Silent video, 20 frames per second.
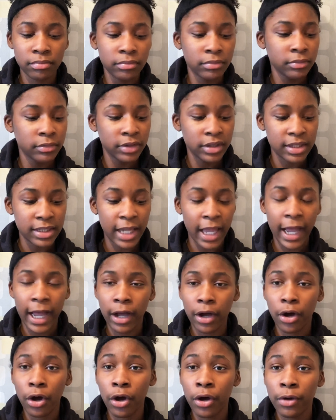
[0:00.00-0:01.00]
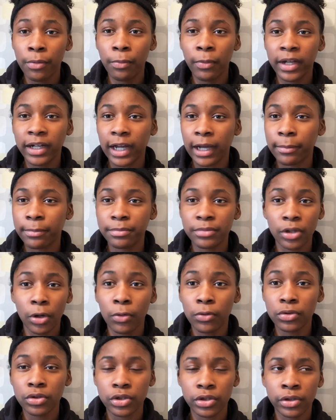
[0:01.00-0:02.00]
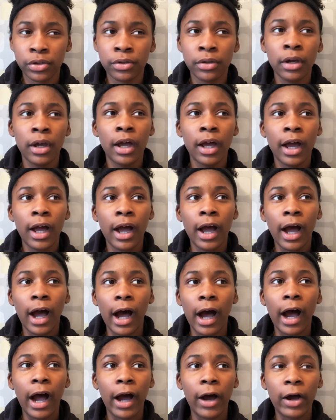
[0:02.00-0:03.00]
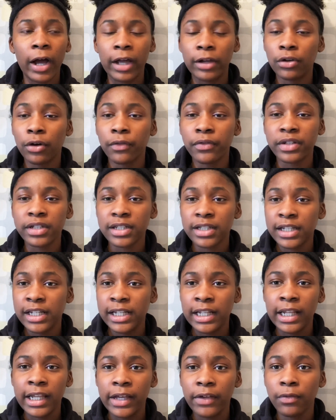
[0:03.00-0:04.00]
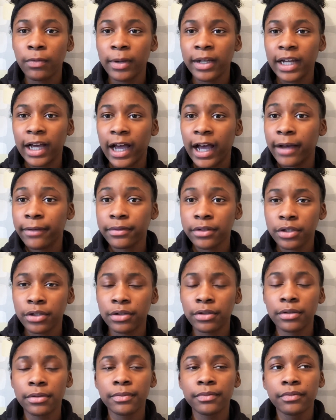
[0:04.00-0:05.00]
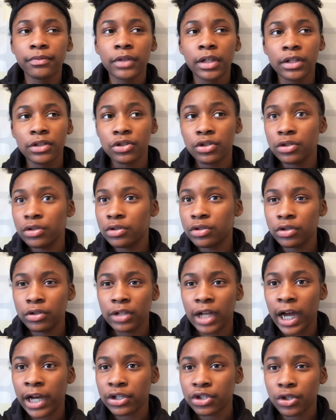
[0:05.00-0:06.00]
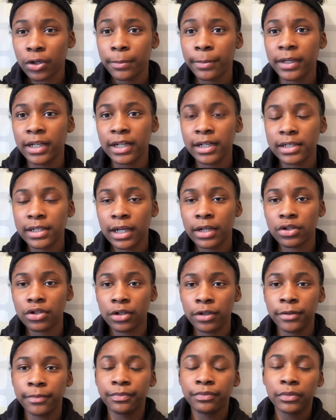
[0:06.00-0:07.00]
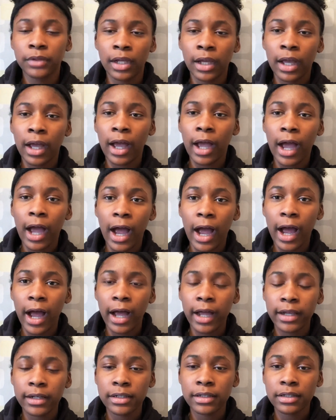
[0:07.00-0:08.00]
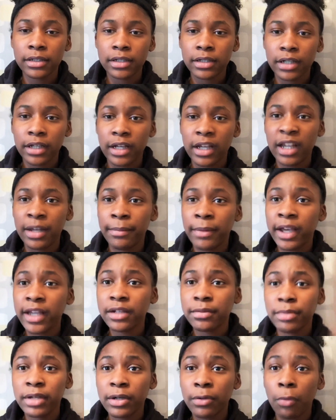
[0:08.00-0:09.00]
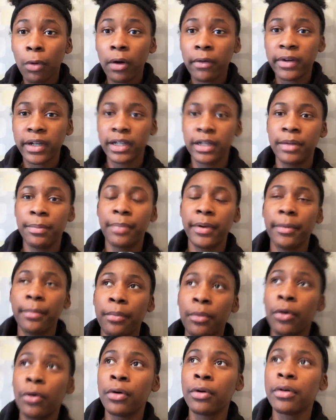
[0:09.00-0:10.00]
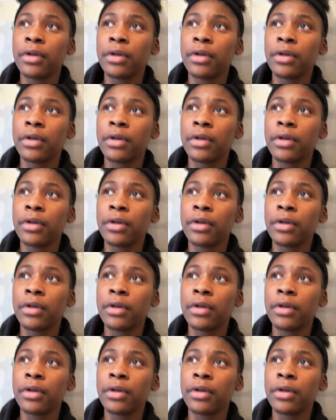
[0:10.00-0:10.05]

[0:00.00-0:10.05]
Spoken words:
stay at home when I'm told to, and obviously leave when I have to do like shopping, etc. And it made me worry a bit more.